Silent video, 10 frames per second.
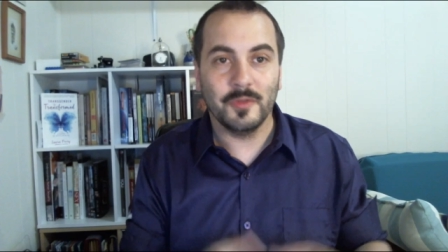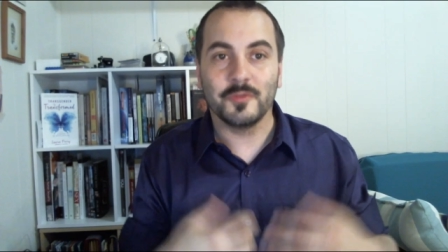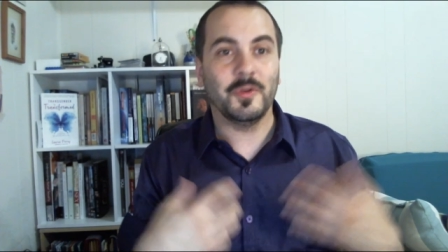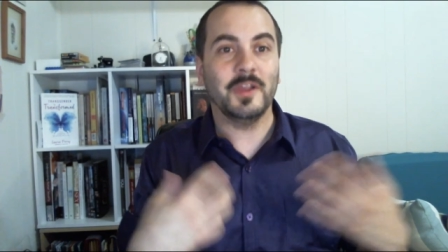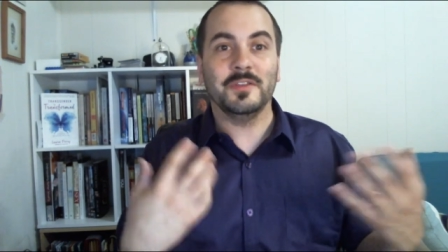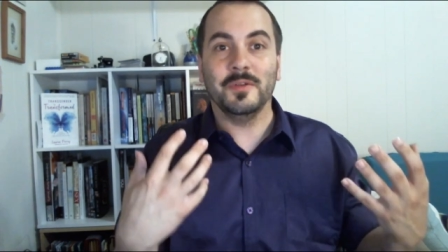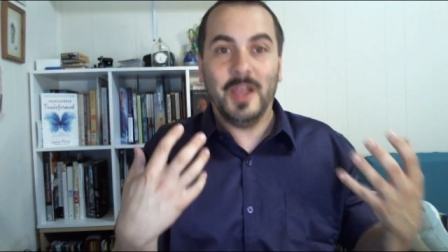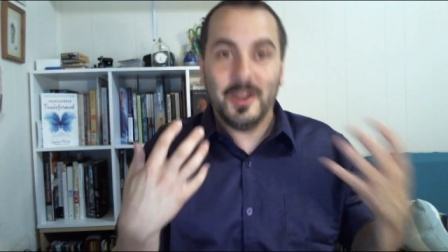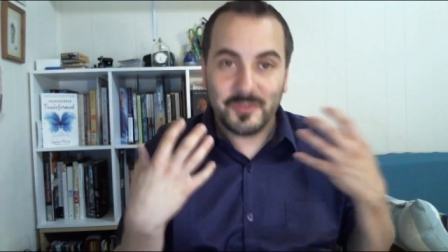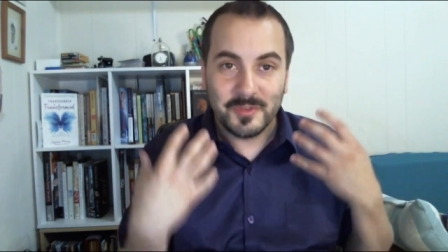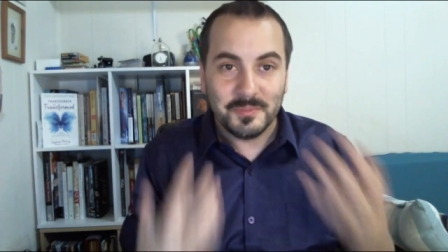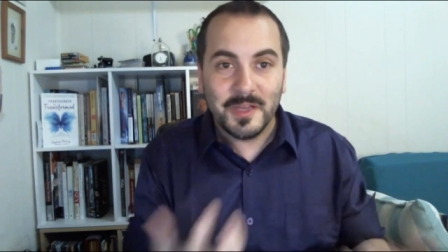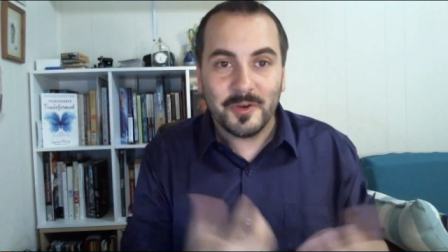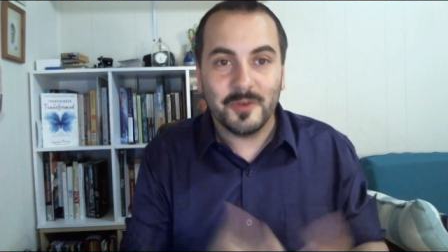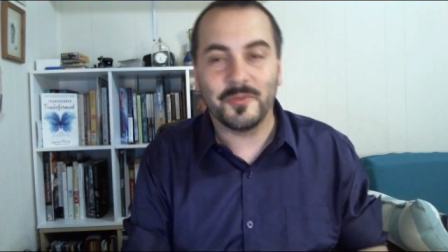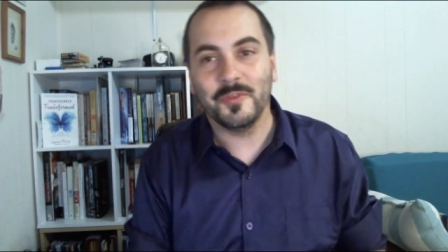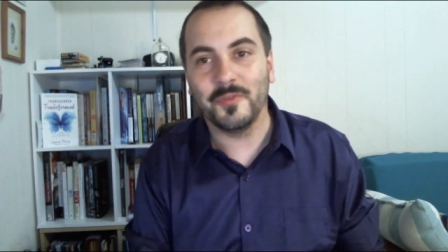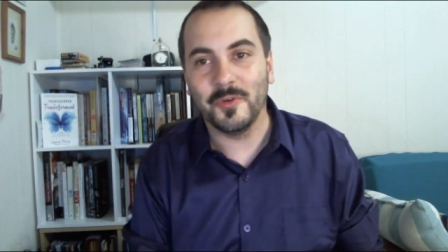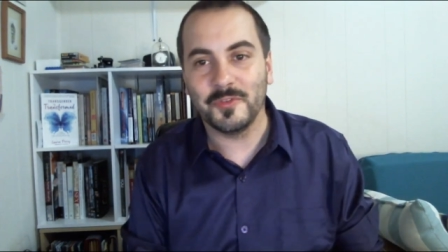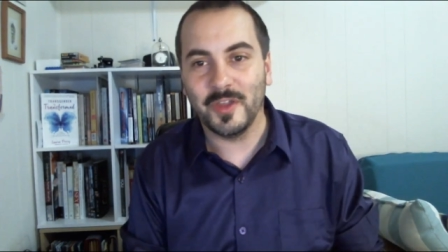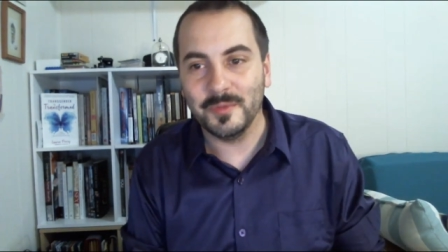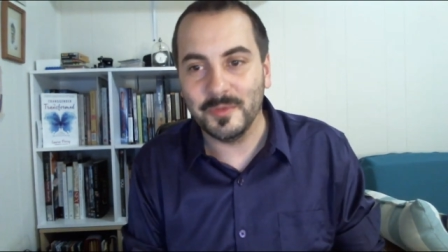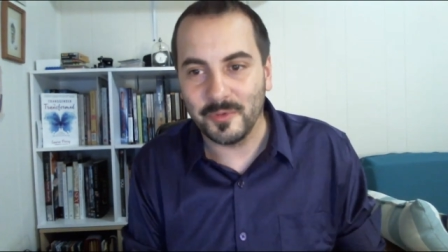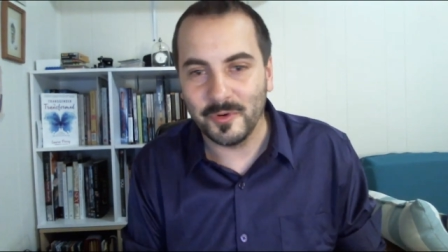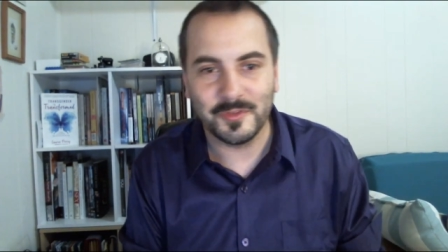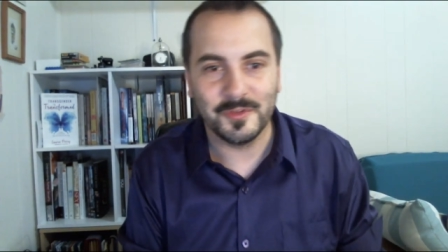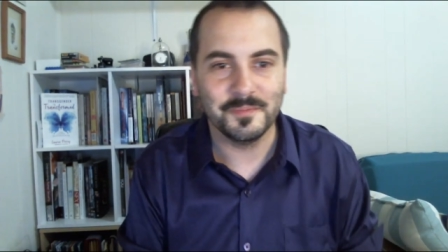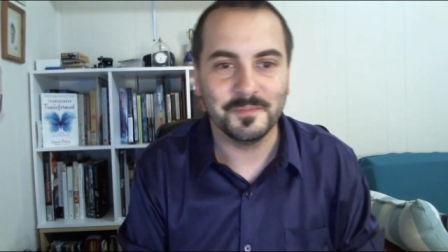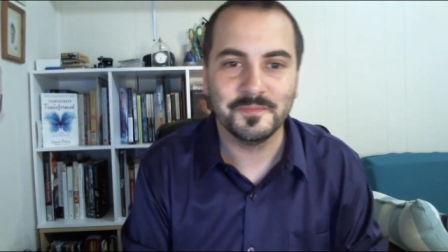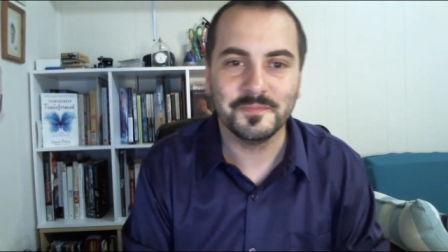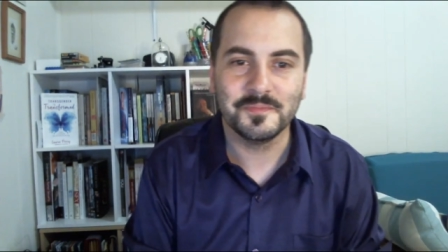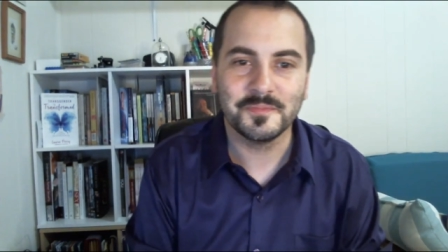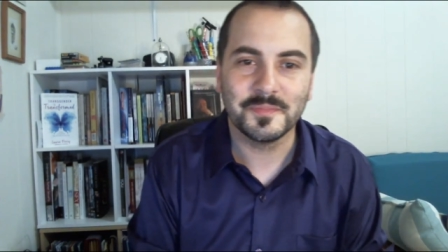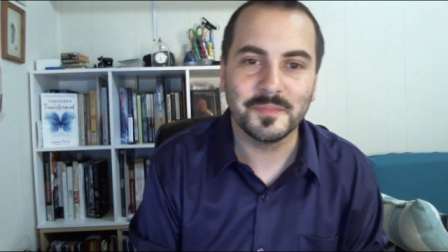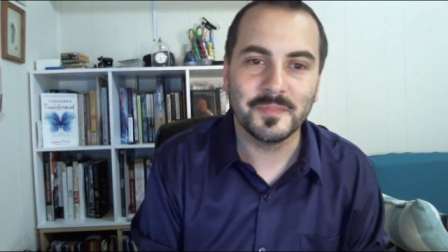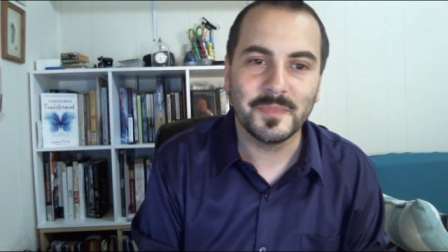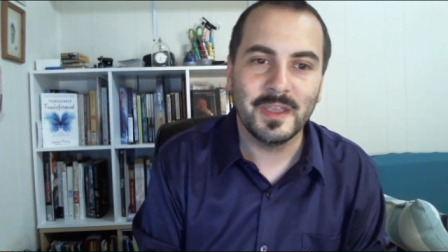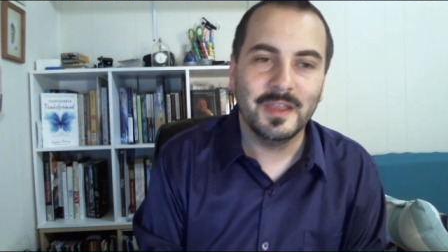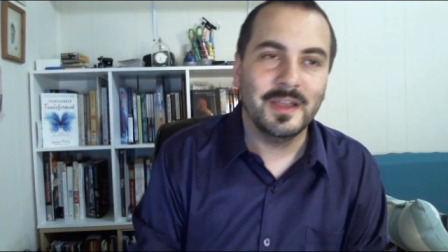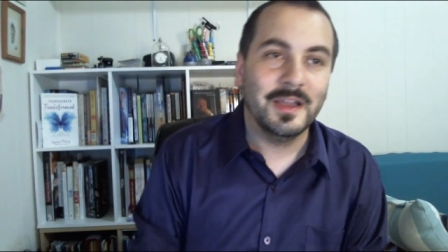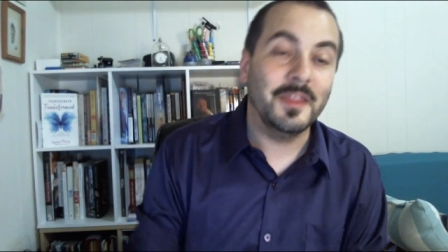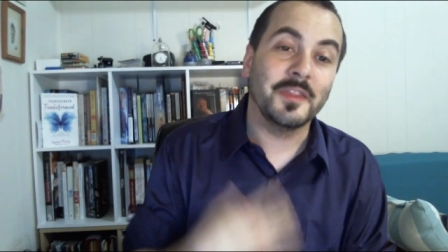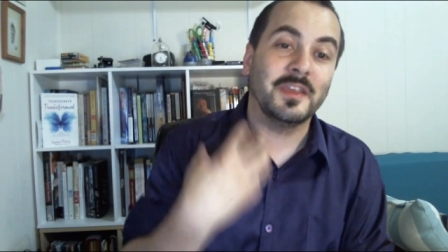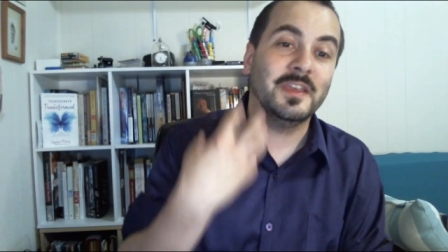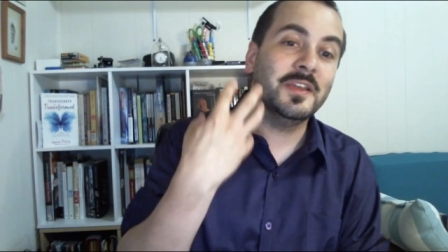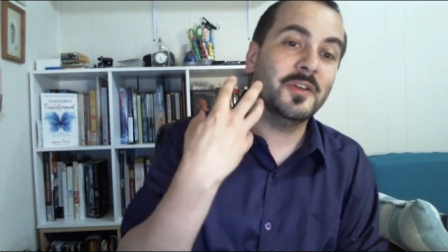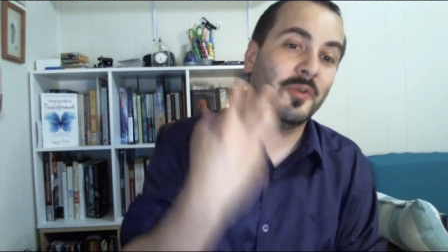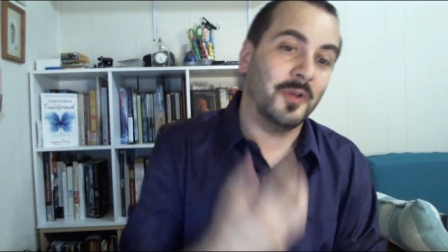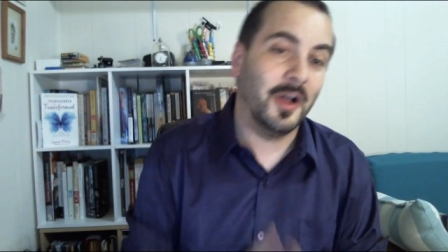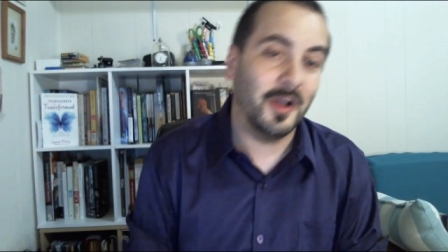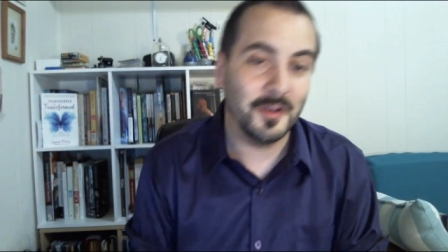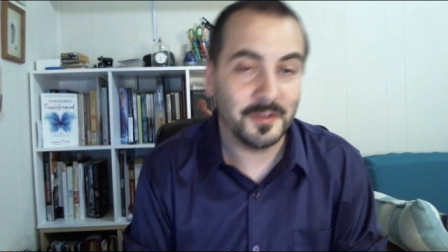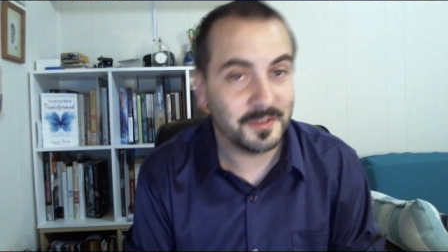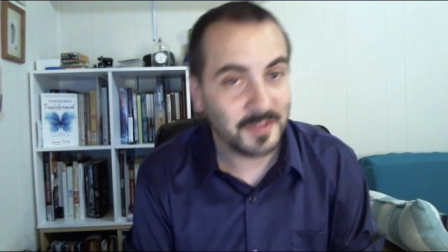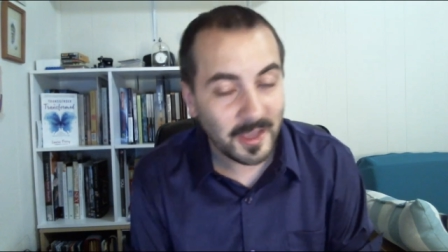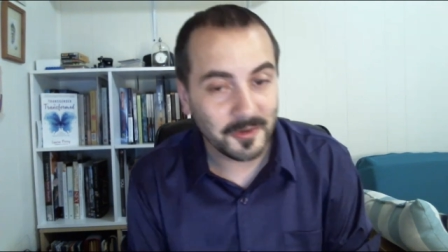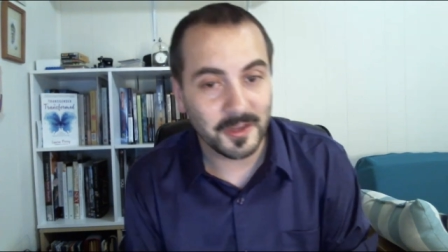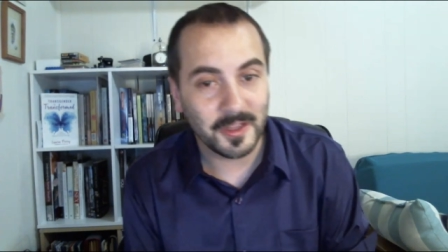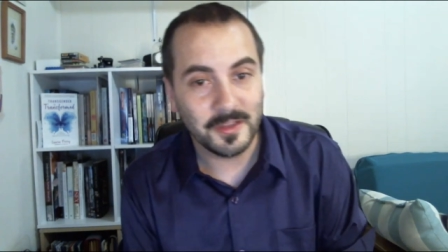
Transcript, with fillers: great to actually meet her for the first time in person. And then the keynote on Saturday